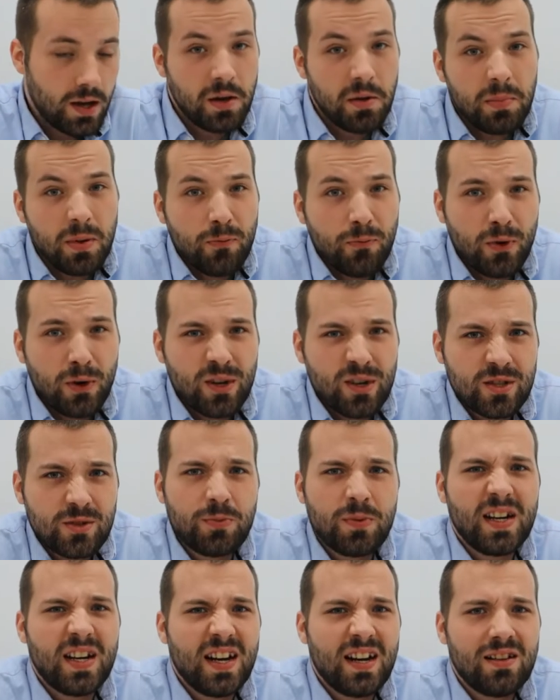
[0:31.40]
But first
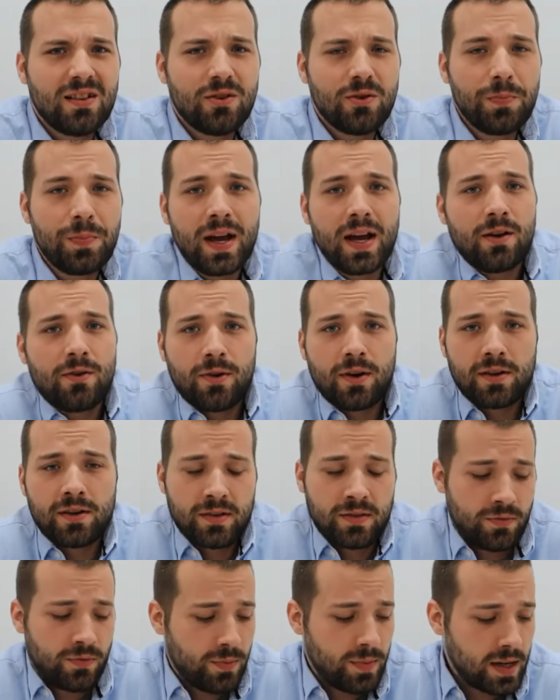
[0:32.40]
we need a little
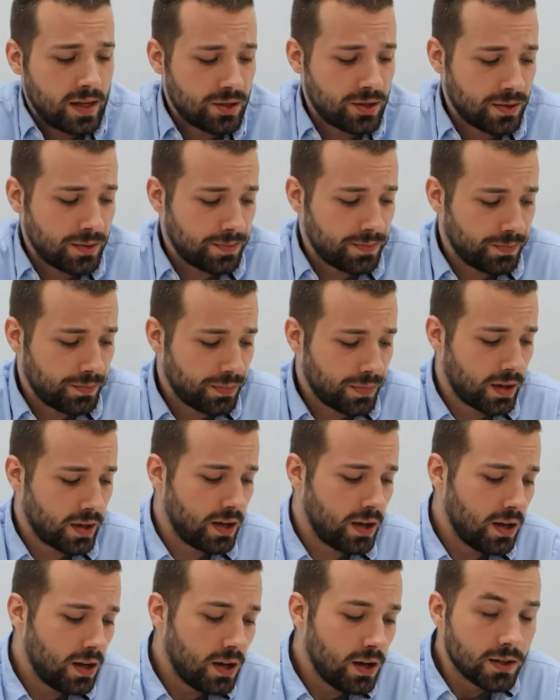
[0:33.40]
background information.
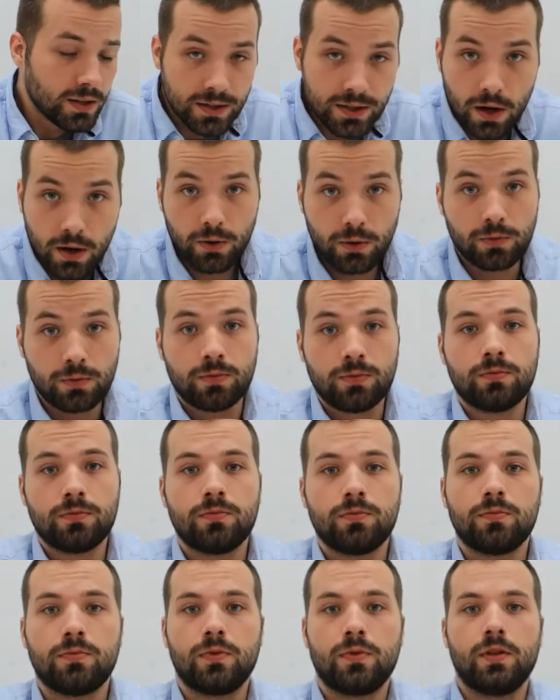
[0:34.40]
So,
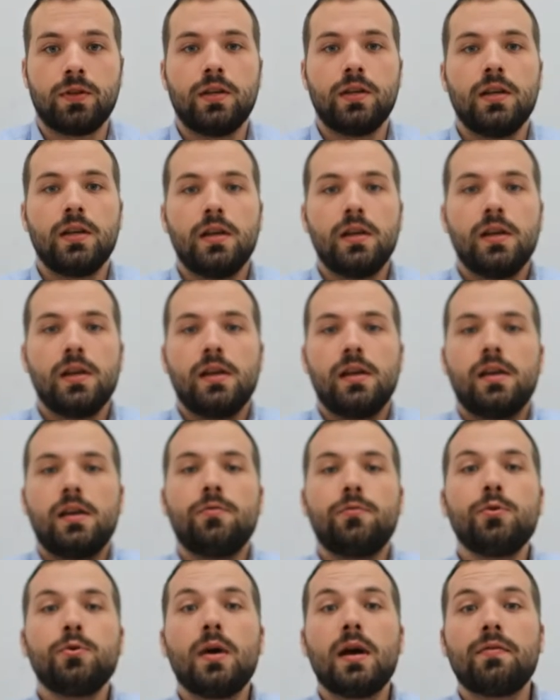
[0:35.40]

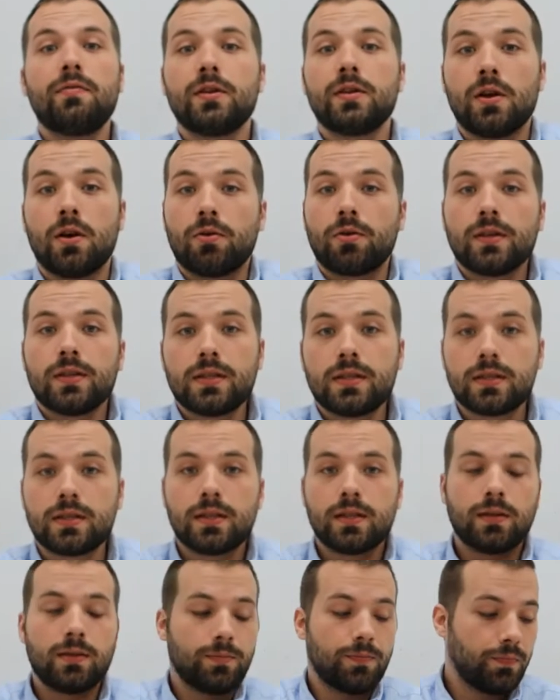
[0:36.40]
if you haven't
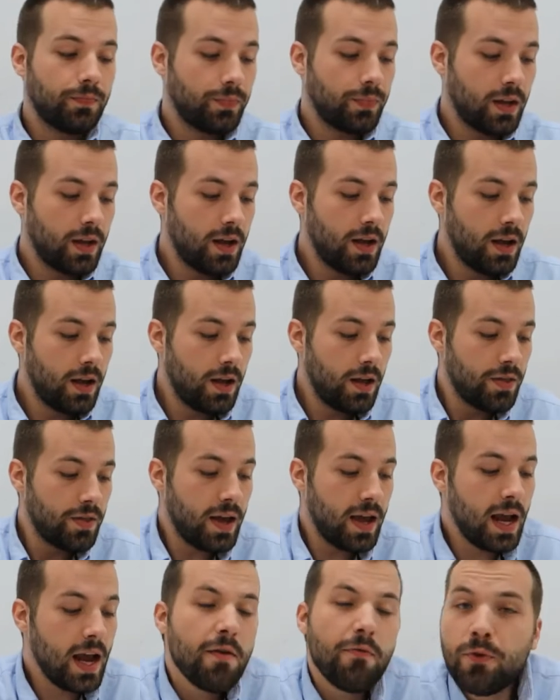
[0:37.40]
noticed,
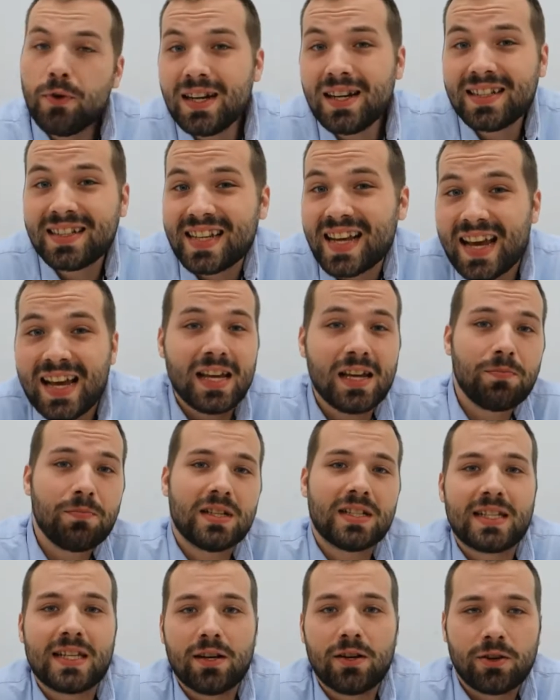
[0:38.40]
the everyday
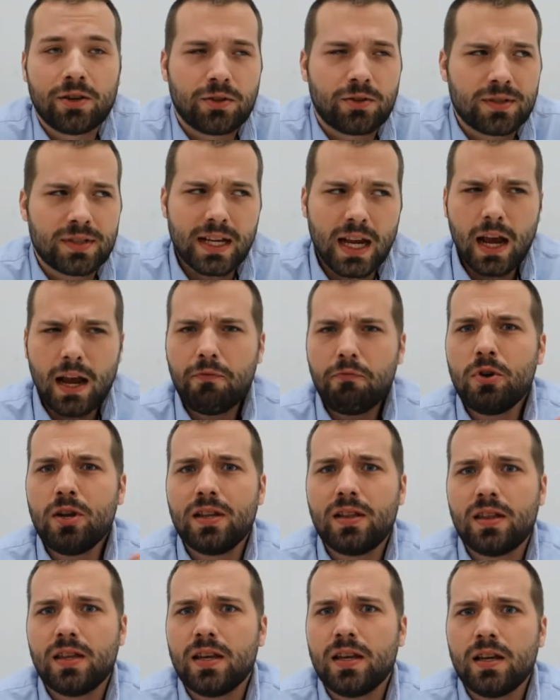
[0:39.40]
materials,
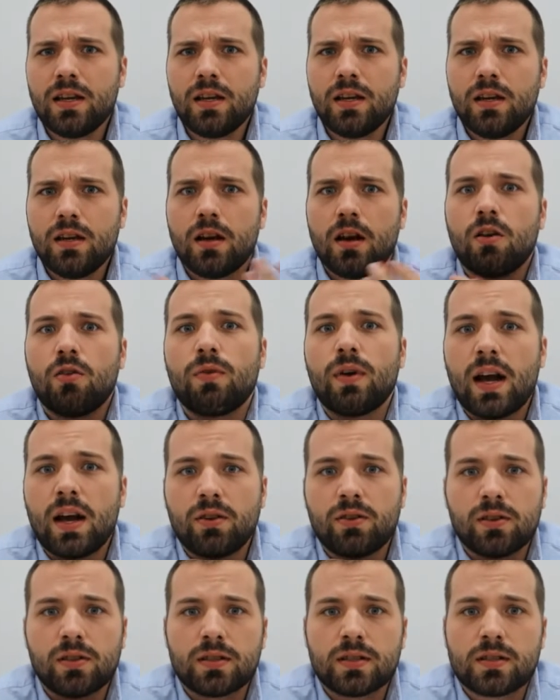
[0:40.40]
everything
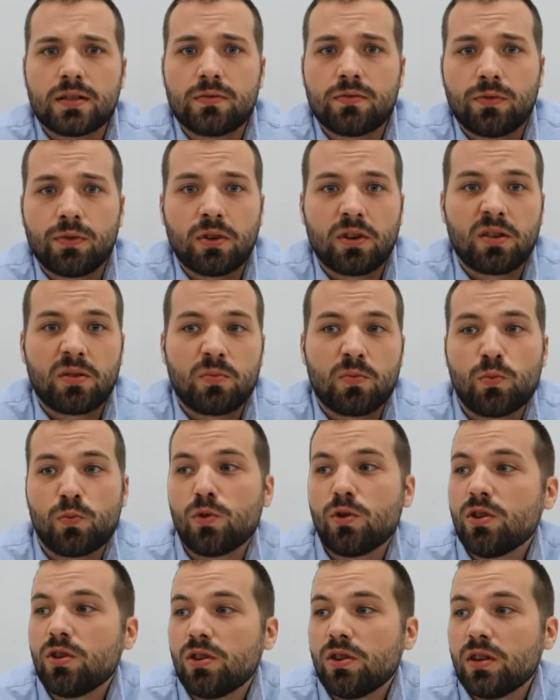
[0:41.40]
around us, from
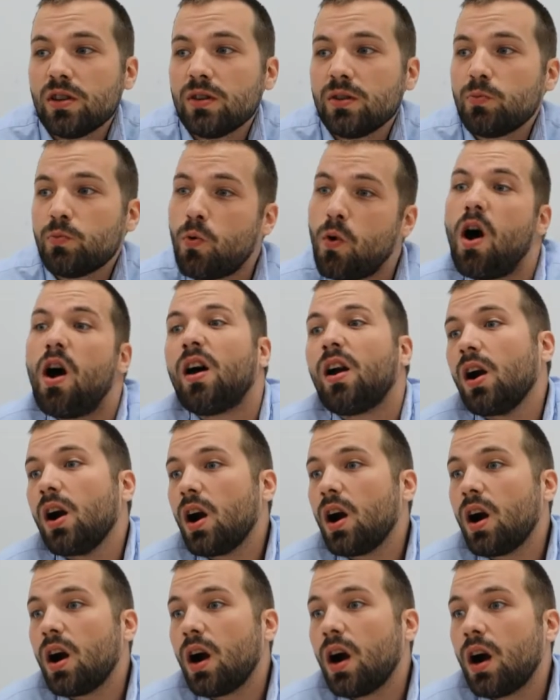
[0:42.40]
wood,
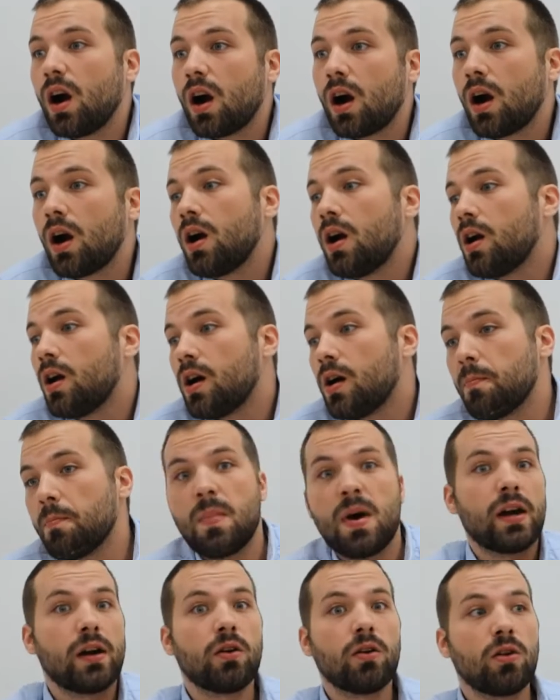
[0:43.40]
water,
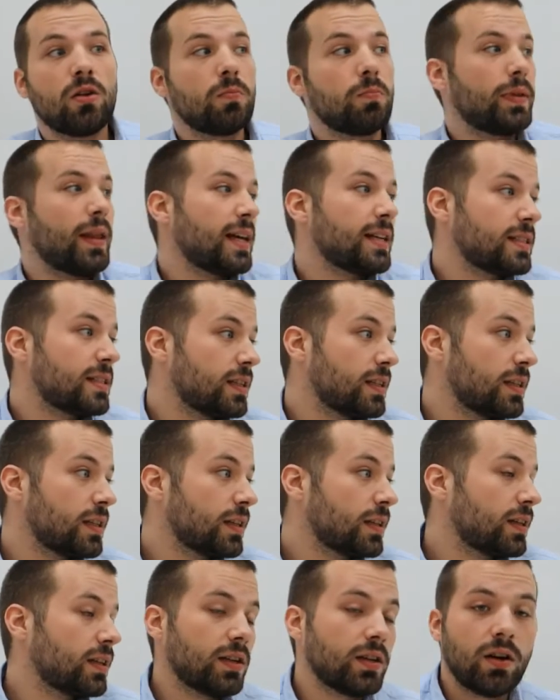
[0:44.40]
metal,
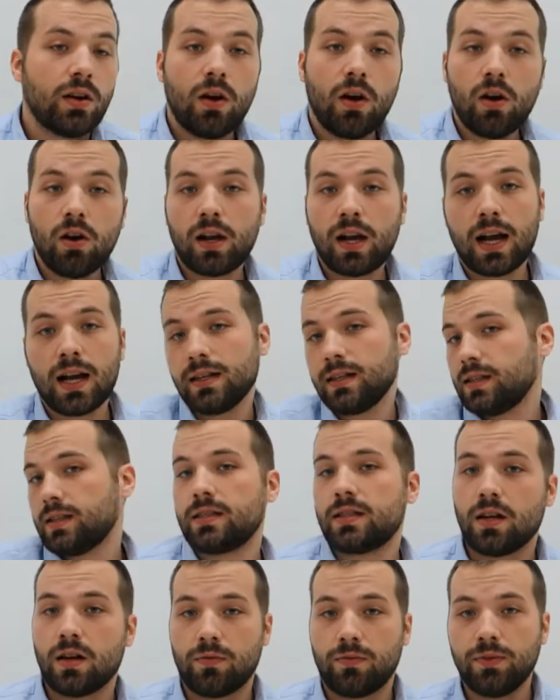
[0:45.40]
plastic, all kinds of
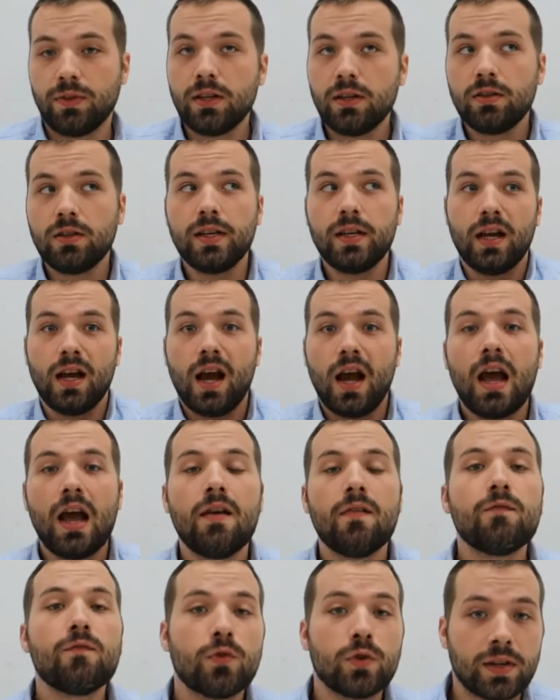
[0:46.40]
stuff, literally
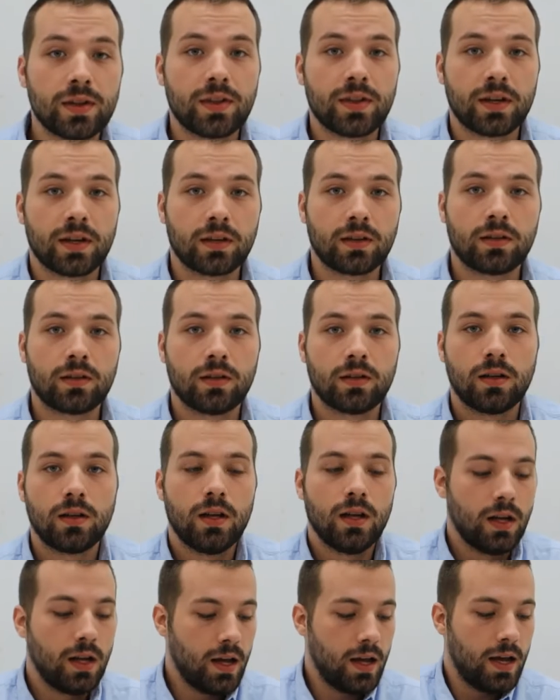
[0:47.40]
everything.
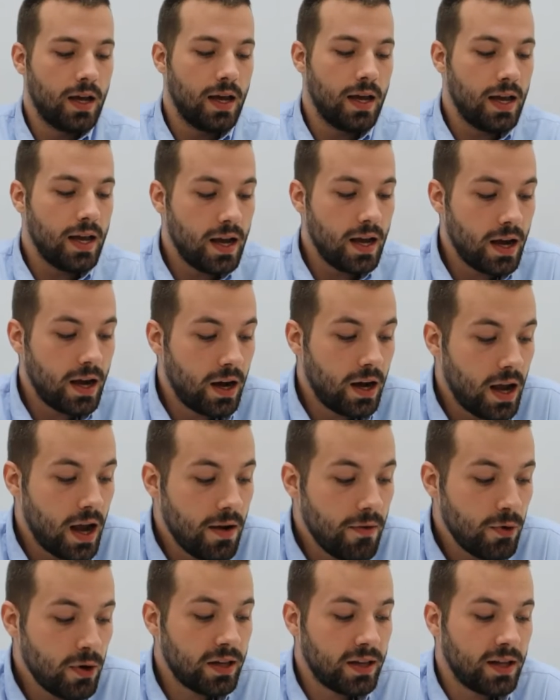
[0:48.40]

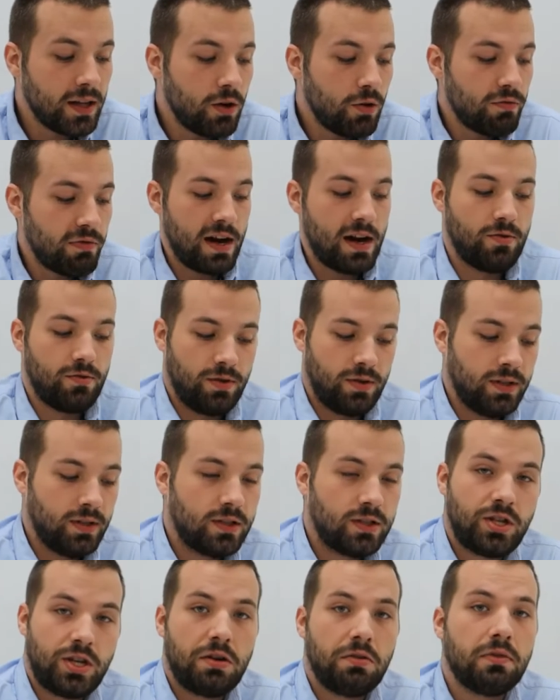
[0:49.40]
Everything around
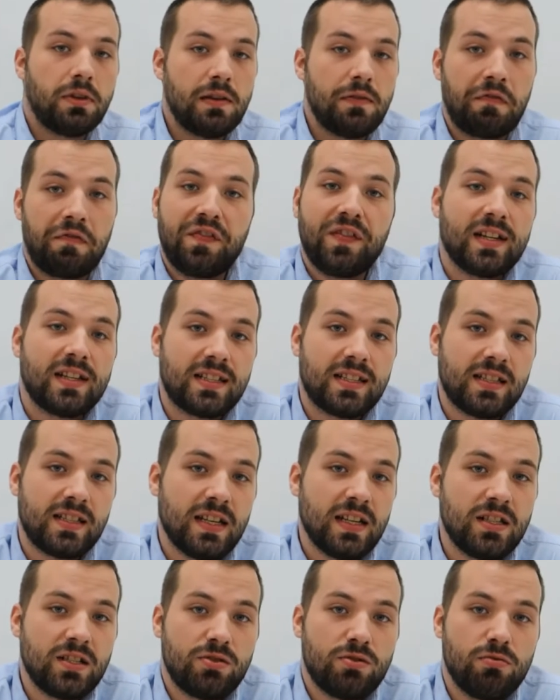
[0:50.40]
us generally fits
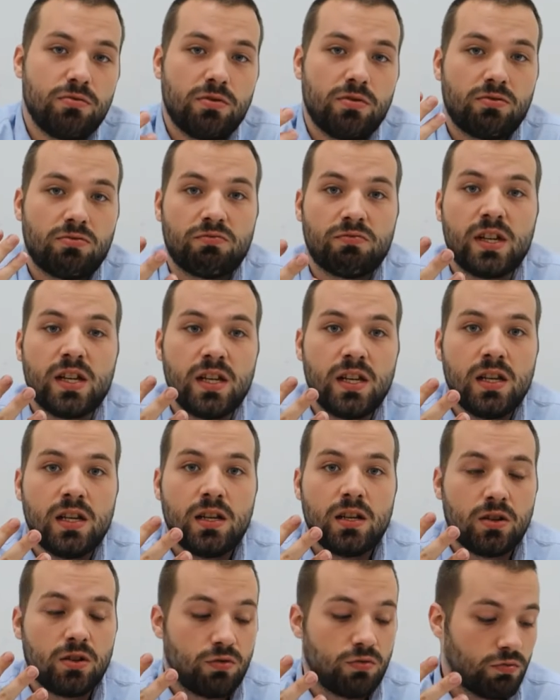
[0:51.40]
into
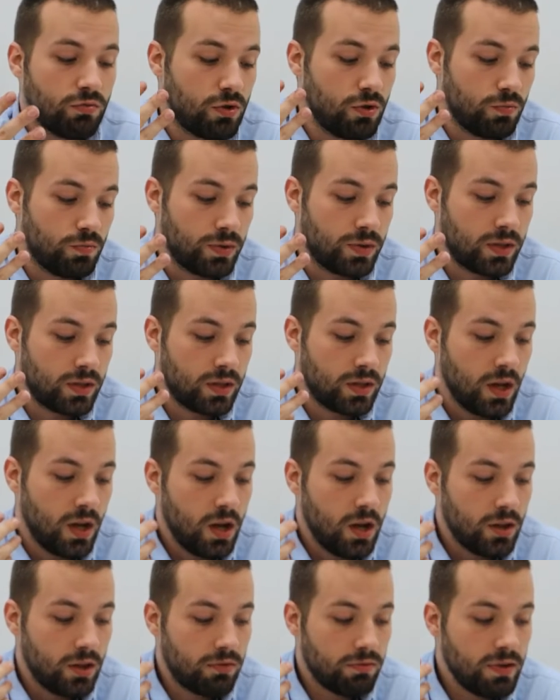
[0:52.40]
three groups,
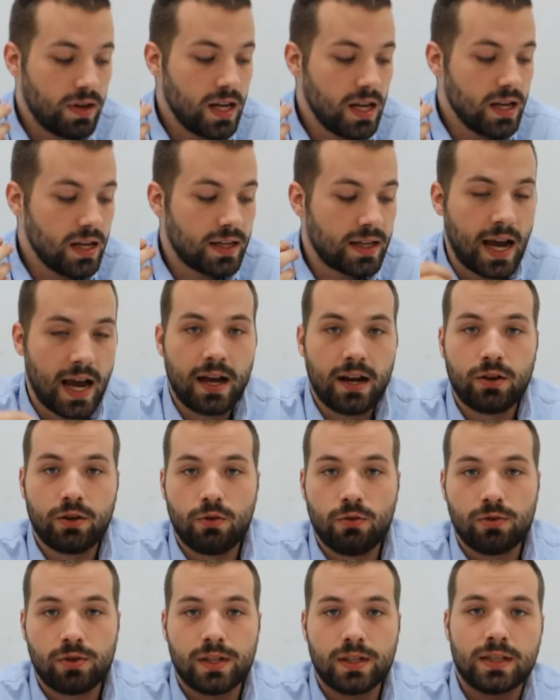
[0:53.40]
three
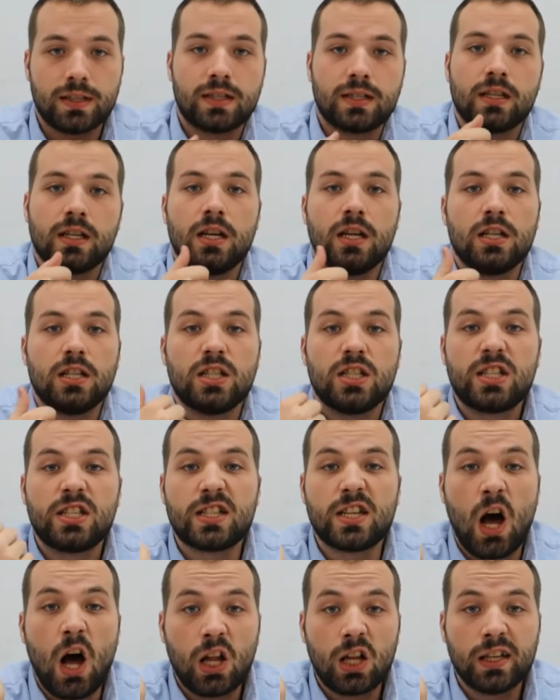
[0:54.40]
categories:
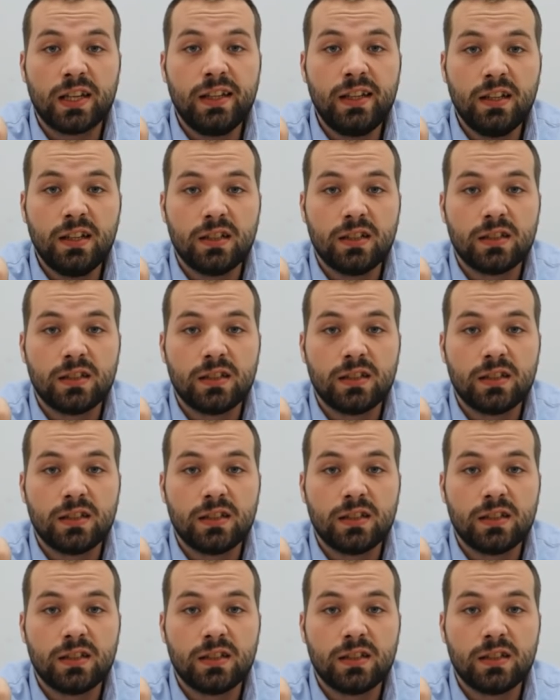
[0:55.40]
solid,